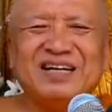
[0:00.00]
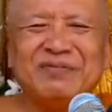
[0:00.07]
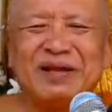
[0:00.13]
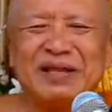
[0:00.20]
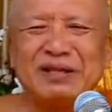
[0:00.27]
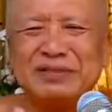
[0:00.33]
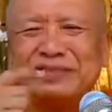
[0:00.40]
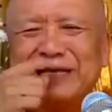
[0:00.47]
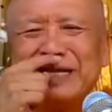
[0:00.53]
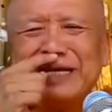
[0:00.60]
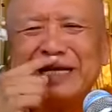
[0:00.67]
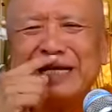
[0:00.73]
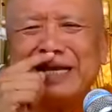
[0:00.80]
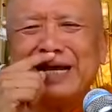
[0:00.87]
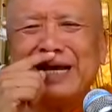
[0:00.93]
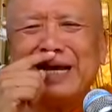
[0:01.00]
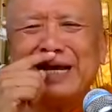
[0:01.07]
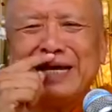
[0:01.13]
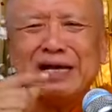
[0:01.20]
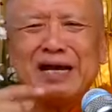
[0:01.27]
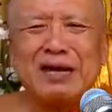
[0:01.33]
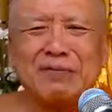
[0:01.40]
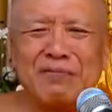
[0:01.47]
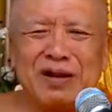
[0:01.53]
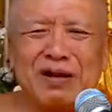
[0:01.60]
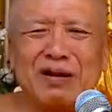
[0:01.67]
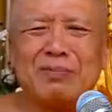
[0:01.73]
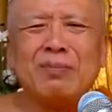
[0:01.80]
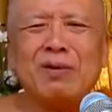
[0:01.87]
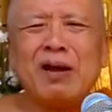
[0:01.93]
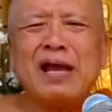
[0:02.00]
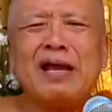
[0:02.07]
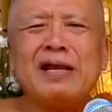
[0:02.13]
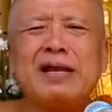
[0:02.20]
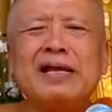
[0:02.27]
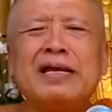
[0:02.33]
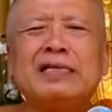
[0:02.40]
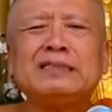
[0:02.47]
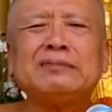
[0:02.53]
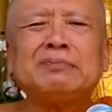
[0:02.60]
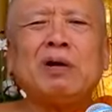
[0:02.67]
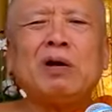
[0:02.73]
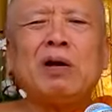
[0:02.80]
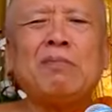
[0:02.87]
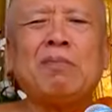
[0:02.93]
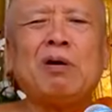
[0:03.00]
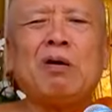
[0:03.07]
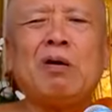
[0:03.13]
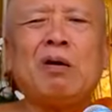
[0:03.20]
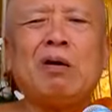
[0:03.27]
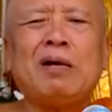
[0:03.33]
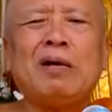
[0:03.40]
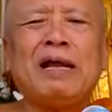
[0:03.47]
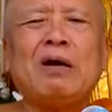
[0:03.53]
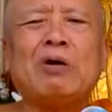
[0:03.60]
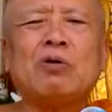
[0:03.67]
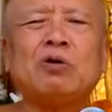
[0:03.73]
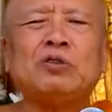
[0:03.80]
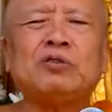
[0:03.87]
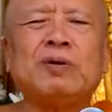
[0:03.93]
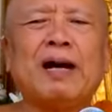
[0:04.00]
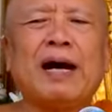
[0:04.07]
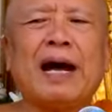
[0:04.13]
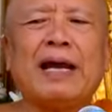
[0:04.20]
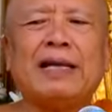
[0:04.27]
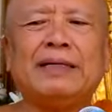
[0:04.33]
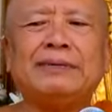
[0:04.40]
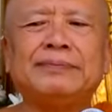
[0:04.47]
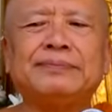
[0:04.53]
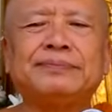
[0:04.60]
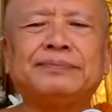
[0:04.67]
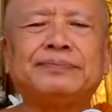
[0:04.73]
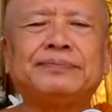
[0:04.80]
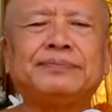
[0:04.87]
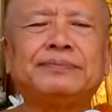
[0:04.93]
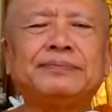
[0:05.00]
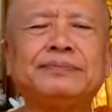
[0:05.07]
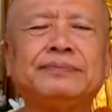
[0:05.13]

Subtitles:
When you send here and with awareness more and more, now close your eye.